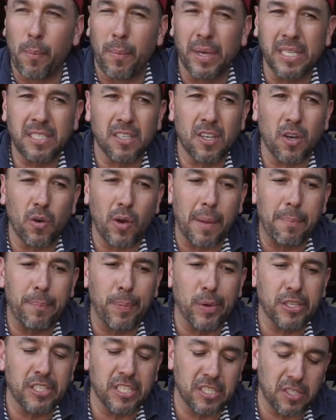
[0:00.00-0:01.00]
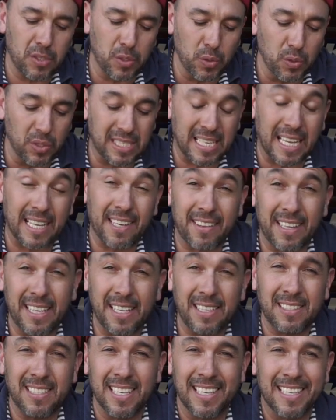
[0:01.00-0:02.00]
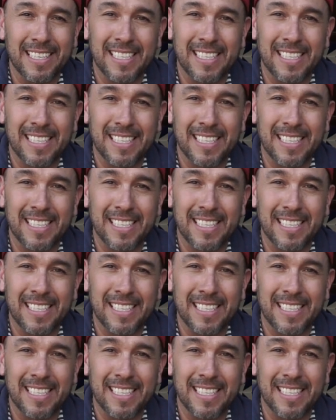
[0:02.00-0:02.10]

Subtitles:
months ago, I purchased 2 sets of these,